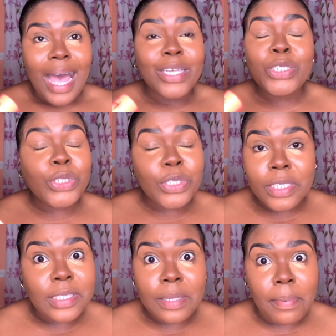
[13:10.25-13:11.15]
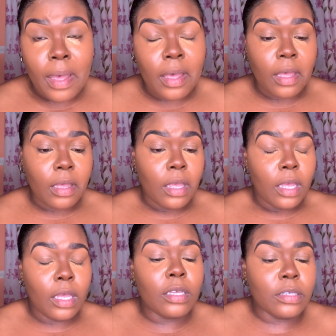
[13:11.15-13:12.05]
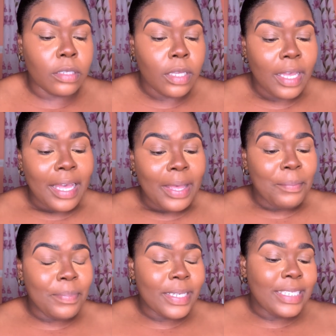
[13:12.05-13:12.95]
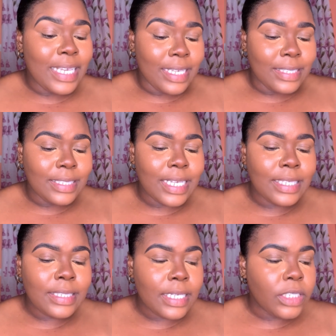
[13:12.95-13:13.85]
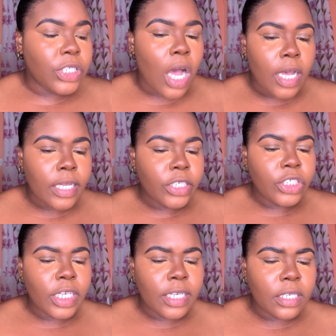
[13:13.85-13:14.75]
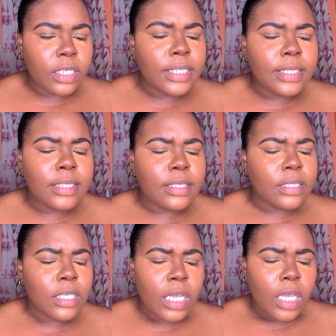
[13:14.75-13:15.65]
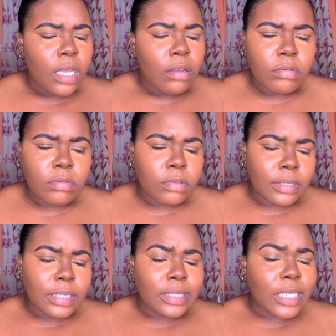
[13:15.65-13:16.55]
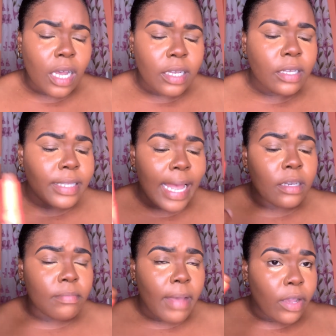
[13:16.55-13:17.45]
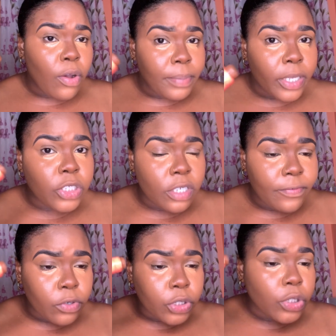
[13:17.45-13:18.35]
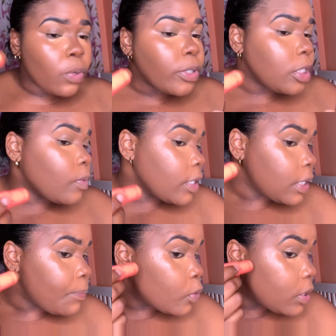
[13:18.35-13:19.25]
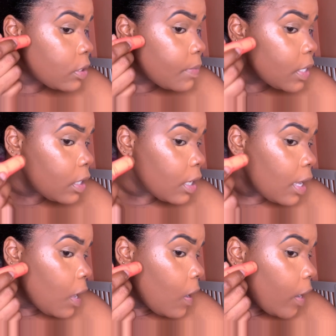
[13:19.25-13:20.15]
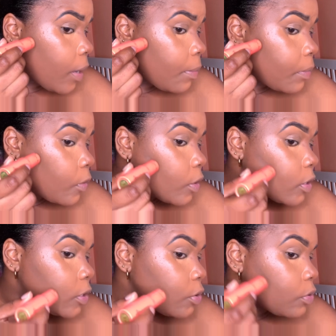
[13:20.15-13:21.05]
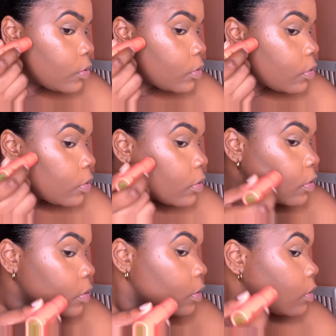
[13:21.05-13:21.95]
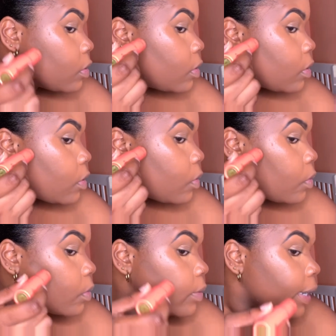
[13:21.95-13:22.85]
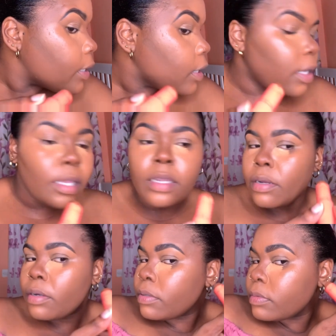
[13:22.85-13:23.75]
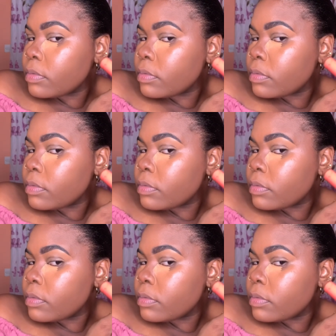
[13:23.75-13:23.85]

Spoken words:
je ne sais pas. But yes, it's a darker shade. It's darker than my complexion for sure, which is what it's supposed to be. I'm going to go right here,